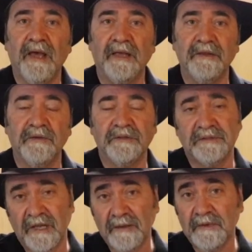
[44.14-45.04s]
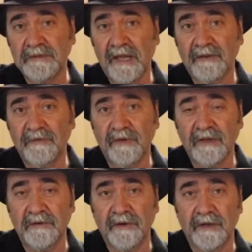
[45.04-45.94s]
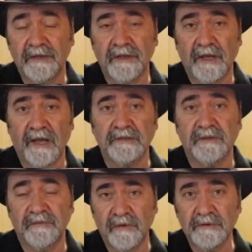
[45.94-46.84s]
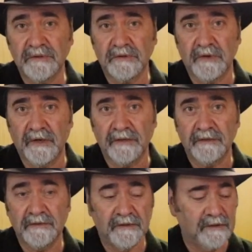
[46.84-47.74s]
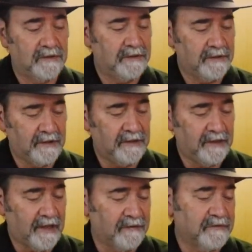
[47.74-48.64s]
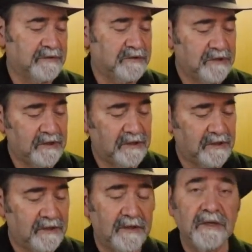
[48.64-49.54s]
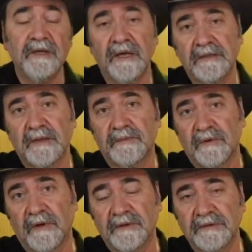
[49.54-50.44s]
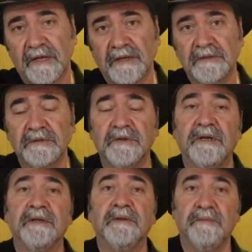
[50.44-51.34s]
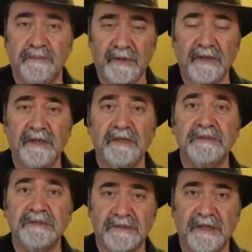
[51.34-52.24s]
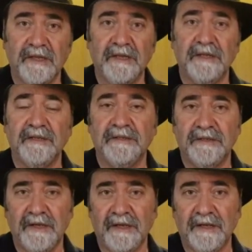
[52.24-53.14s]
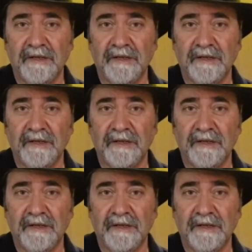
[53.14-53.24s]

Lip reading: And they're the same exact fingering as the first string, E, F, and G, except they're on the second string, B, C, D.